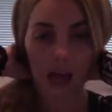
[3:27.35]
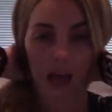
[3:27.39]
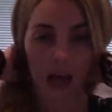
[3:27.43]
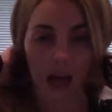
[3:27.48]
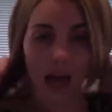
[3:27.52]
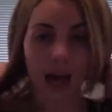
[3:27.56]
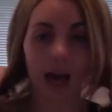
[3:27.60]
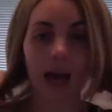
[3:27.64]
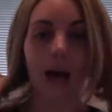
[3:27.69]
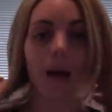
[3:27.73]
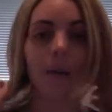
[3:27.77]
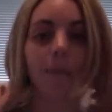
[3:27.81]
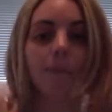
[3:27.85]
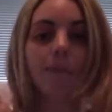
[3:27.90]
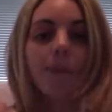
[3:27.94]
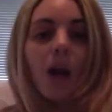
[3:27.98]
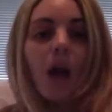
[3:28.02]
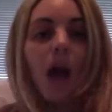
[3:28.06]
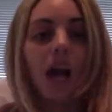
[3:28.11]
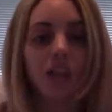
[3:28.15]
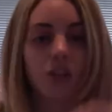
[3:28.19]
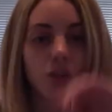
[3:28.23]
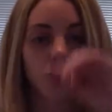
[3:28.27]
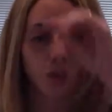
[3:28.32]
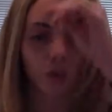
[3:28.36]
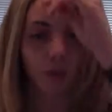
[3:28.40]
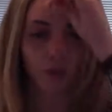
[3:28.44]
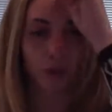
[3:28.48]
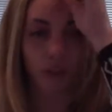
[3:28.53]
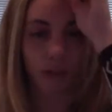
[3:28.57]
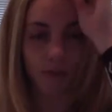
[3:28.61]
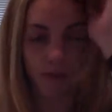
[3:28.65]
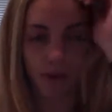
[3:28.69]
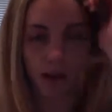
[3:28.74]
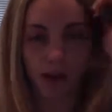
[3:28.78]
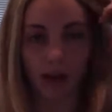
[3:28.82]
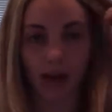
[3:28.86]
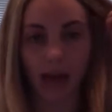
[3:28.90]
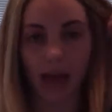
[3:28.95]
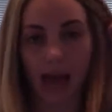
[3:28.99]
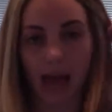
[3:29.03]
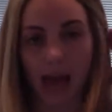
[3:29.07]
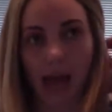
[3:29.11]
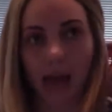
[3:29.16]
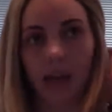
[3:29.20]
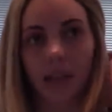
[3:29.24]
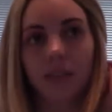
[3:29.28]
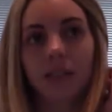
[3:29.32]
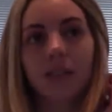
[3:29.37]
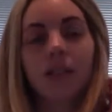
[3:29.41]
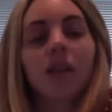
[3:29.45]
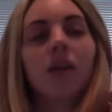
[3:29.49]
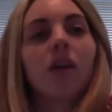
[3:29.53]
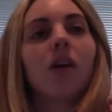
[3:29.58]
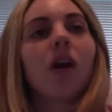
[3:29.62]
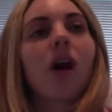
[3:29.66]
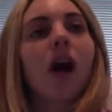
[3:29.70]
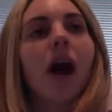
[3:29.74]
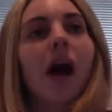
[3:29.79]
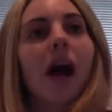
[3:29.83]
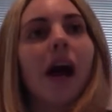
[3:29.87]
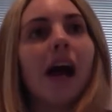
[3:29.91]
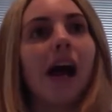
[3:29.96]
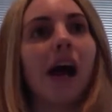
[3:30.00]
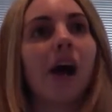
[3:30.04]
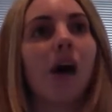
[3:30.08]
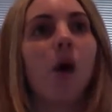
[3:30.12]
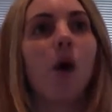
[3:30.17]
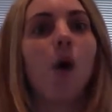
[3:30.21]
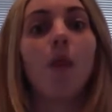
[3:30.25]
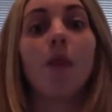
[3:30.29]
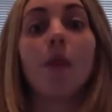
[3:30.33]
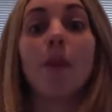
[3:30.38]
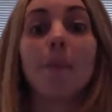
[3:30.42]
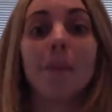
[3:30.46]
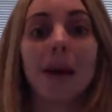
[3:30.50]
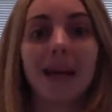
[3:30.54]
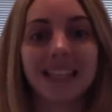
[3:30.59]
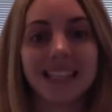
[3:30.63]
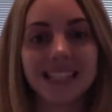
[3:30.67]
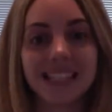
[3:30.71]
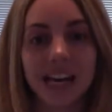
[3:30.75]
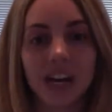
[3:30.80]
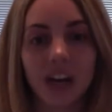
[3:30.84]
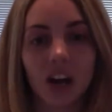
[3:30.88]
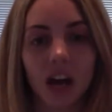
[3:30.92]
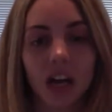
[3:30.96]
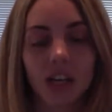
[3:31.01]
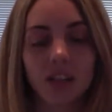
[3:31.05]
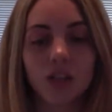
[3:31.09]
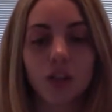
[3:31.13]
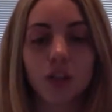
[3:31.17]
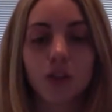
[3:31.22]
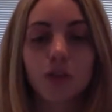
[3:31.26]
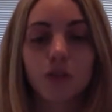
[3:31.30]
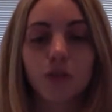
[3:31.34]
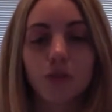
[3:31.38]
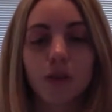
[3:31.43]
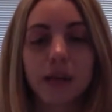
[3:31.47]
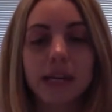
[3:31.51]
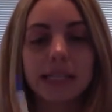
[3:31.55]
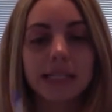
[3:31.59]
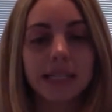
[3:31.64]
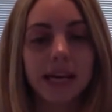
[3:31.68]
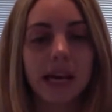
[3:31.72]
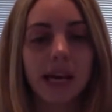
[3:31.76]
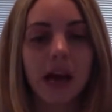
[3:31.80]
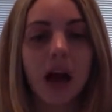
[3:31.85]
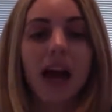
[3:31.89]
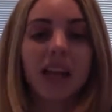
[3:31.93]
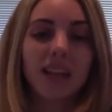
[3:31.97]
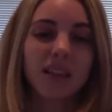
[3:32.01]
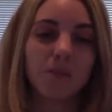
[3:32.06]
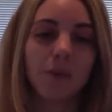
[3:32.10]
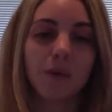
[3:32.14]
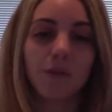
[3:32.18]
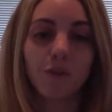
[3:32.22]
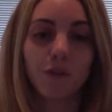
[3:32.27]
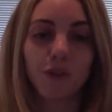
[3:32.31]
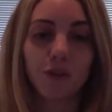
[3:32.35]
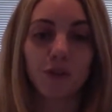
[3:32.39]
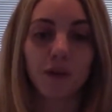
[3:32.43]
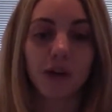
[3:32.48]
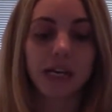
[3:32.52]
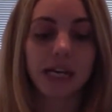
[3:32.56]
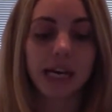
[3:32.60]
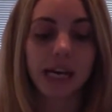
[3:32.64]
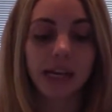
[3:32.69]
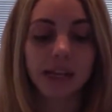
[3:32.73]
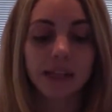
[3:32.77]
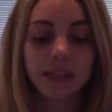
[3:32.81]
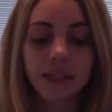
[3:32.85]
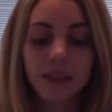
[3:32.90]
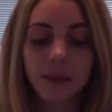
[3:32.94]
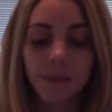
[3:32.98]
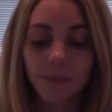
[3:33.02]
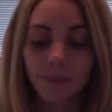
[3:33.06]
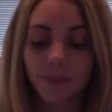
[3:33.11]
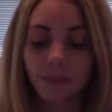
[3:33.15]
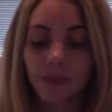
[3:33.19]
But I took them out on the Monday night. So 3 days, I had them in for 3 days.